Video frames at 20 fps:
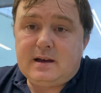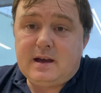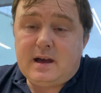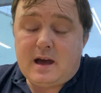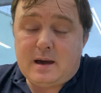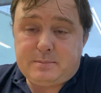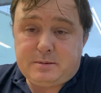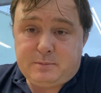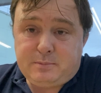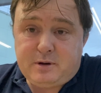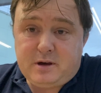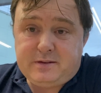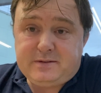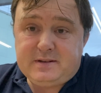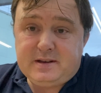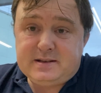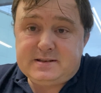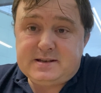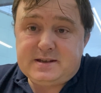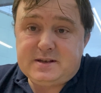Happy
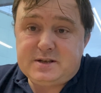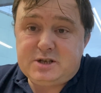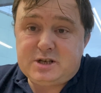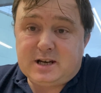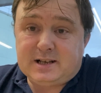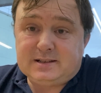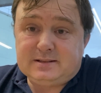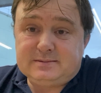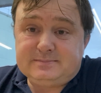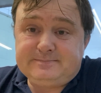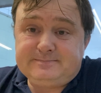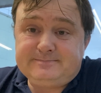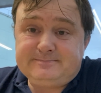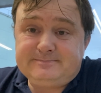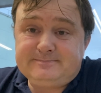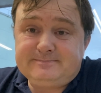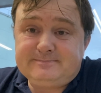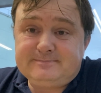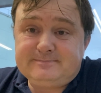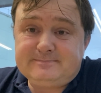birthday to the channel.
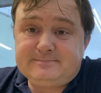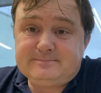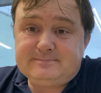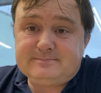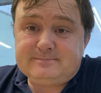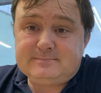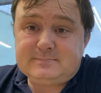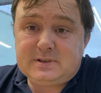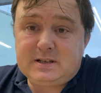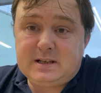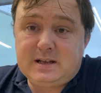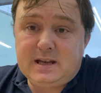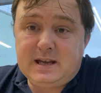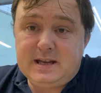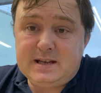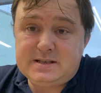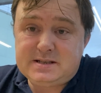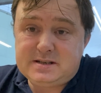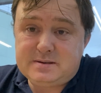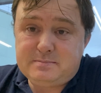
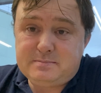Here's to